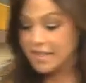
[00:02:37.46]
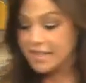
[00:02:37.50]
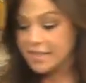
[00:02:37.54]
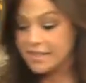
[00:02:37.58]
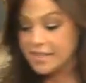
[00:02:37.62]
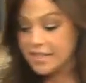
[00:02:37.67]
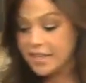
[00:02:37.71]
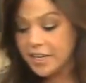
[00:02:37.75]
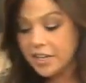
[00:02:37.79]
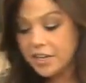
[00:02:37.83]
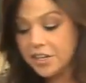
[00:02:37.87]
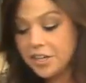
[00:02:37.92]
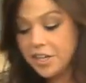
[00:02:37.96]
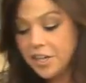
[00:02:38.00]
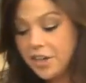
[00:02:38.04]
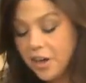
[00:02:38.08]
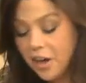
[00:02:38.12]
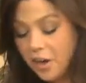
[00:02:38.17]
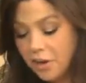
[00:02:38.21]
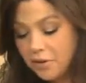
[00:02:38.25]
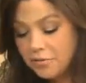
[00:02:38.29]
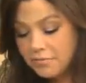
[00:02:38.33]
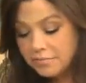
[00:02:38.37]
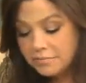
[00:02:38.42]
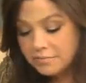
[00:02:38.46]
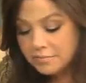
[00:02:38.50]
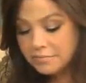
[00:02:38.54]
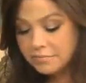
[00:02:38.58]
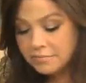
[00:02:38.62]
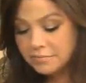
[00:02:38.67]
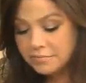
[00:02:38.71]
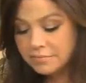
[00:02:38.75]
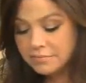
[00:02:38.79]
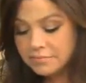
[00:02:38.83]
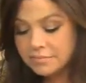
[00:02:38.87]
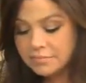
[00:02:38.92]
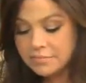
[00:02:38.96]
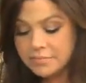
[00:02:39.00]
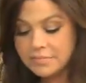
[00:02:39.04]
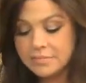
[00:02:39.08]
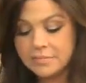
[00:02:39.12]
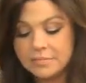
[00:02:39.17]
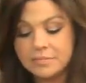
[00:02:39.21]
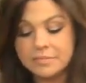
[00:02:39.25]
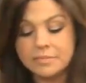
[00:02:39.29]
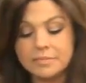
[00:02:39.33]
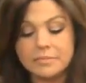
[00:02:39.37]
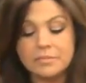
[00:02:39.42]
So here you go.
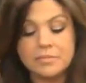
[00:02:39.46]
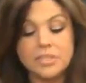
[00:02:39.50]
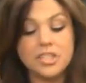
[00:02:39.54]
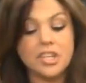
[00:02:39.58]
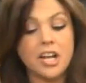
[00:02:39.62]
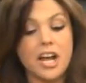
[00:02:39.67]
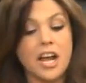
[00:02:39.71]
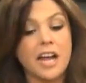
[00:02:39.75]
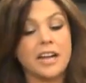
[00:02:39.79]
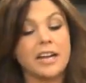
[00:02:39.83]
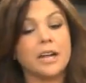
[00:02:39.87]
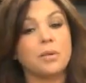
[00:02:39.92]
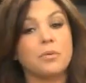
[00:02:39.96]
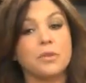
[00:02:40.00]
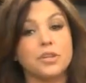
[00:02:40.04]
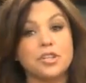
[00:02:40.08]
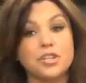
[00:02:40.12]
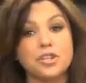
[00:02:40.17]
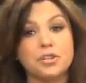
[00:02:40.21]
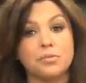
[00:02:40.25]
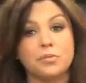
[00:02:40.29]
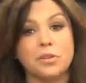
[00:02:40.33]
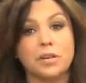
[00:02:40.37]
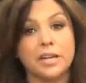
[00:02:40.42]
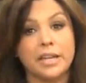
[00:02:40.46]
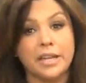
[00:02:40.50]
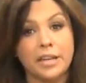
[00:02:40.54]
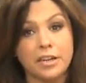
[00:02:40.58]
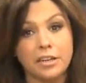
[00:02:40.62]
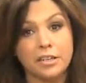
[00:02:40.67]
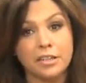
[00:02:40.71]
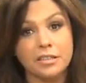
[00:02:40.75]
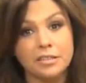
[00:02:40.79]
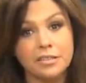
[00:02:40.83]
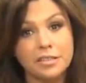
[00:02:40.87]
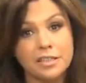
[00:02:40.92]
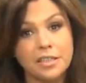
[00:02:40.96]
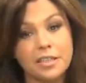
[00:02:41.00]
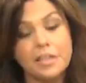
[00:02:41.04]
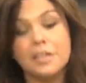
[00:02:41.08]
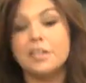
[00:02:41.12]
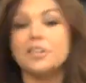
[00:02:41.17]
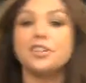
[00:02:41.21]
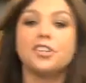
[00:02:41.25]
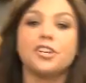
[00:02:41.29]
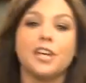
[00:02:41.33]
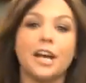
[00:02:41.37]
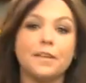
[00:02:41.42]
John, I wish you were here.
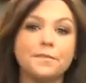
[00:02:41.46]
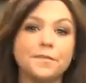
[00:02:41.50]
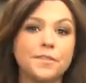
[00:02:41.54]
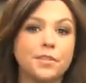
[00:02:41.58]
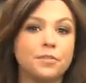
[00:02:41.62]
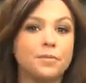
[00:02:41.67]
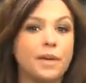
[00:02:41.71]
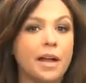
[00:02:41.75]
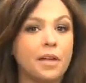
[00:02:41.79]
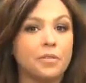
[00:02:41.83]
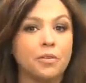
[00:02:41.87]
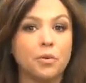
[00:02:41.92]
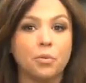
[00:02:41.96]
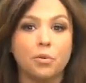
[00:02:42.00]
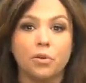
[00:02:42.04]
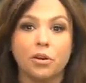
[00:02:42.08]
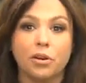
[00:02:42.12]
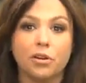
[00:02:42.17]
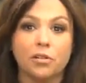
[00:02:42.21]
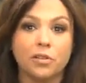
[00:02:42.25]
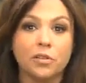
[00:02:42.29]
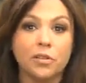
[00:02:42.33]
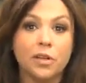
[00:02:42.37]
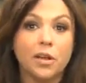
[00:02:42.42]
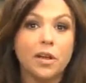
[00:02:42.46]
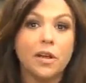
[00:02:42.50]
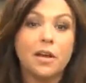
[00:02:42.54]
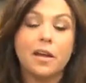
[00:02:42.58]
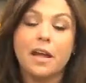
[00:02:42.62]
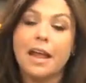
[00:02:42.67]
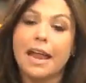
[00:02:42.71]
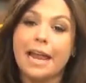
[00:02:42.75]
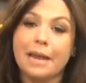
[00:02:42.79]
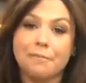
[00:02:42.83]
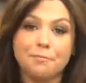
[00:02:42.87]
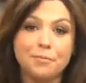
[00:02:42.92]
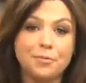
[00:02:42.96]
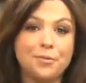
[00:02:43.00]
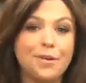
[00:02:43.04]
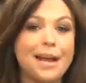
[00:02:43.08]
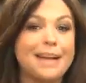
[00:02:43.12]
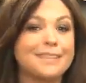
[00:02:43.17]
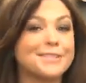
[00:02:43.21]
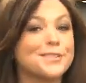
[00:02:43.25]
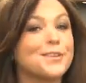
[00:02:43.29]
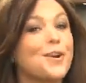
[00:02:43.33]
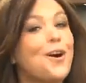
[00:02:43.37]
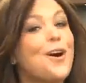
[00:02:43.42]
Chefs around the world,
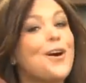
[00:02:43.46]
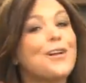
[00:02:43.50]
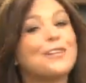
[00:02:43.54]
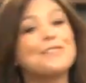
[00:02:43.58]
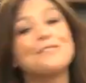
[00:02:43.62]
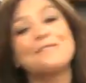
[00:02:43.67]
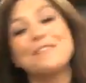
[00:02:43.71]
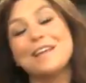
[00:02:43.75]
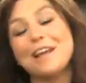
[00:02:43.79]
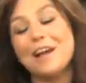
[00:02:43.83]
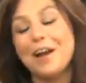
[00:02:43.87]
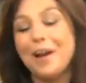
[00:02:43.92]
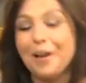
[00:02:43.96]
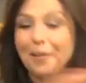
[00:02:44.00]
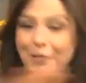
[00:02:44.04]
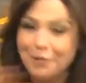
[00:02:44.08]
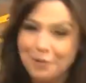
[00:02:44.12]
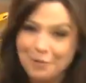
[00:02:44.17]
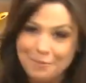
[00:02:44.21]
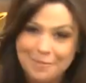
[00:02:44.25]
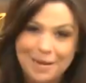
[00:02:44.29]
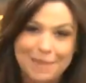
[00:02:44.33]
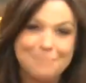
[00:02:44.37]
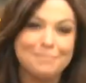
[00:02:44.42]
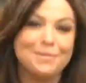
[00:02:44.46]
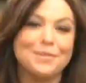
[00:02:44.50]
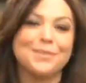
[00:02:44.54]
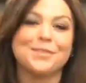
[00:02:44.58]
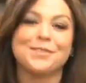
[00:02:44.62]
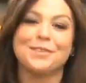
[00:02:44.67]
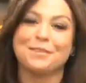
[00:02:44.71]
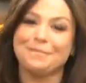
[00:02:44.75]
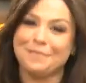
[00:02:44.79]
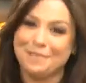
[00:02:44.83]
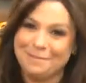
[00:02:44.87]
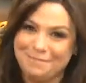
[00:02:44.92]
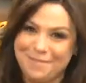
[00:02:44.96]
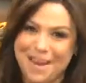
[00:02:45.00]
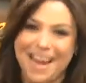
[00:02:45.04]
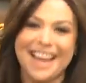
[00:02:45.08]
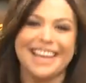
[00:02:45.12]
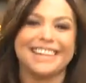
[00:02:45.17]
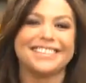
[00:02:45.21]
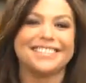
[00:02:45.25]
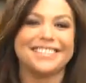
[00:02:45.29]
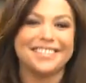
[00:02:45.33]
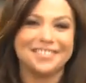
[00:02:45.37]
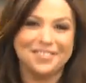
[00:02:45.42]
impress all of the other members of the
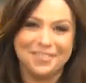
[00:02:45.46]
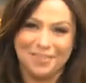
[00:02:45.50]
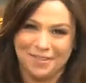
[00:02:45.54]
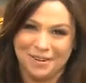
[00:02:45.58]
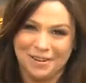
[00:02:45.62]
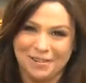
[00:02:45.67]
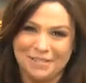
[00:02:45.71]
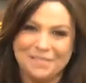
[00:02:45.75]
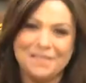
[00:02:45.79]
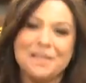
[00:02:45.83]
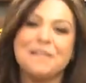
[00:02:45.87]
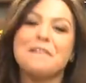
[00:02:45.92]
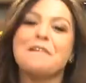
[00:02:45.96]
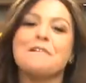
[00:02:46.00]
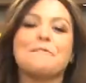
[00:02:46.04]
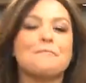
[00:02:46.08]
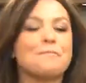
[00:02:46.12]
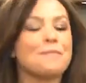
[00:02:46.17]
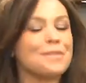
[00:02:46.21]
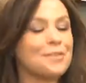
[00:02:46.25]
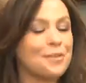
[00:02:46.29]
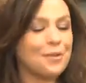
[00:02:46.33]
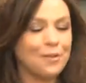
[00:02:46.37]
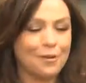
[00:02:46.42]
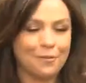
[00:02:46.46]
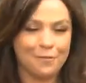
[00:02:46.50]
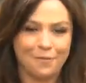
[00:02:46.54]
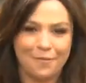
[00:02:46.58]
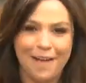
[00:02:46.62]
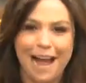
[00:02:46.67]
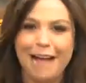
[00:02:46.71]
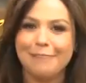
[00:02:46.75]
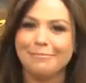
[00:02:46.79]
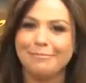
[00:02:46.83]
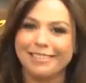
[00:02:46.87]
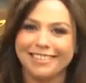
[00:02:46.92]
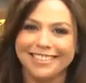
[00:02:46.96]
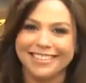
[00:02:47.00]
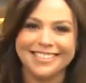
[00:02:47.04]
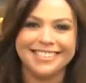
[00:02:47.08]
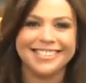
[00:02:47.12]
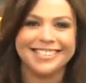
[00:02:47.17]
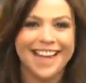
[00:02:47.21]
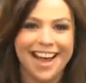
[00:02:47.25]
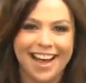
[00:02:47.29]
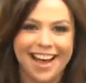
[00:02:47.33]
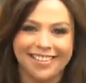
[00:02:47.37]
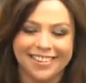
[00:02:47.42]
band and crew with your fabulous
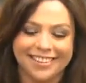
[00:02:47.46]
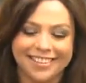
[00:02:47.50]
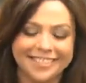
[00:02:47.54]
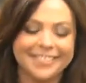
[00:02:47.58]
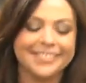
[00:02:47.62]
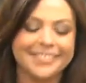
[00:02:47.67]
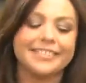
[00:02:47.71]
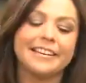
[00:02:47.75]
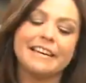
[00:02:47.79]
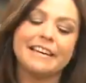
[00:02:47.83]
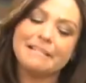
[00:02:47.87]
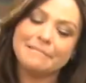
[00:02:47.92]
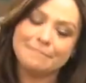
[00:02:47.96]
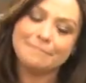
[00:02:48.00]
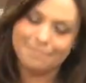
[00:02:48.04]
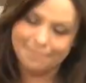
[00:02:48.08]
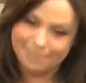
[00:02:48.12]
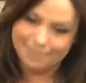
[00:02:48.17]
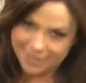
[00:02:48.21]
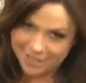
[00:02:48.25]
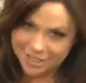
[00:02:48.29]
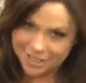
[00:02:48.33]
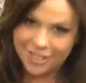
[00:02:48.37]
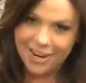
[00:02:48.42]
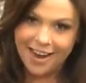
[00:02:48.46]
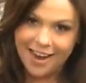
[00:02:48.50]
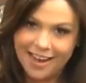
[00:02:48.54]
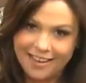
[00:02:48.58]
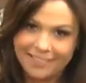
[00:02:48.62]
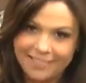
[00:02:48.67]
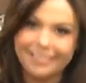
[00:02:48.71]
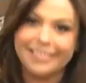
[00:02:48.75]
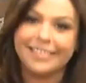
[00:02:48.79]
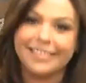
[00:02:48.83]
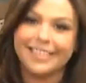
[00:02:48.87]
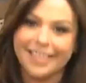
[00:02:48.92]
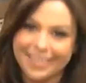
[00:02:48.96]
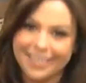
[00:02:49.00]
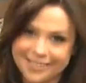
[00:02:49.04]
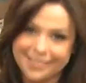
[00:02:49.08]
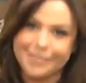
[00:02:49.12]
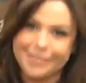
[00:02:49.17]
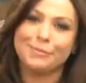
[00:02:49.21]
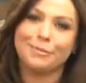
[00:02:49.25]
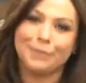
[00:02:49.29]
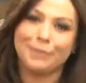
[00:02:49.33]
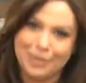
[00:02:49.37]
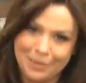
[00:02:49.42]
talents. But John,
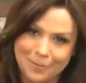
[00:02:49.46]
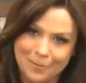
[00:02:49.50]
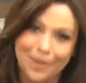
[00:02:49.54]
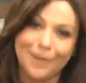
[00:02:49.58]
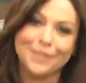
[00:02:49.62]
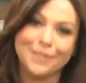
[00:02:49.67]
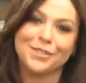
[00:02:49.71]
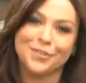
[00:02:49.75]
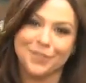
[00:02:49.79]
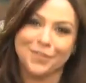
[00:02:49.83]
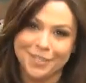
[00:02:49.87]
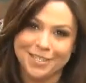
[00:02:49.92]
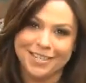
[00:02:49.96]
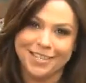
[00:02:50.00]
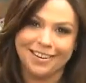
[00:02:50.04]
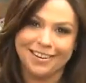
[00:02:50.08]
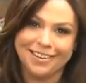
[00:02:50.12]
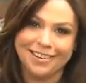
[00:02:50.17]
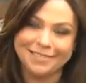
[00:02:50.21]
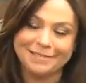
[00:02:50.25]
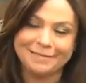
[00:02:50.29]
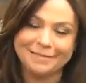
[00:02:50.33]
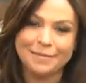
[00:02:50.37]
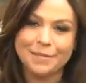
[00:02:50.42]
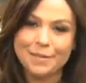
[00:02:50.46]
this is what he wants for dinner.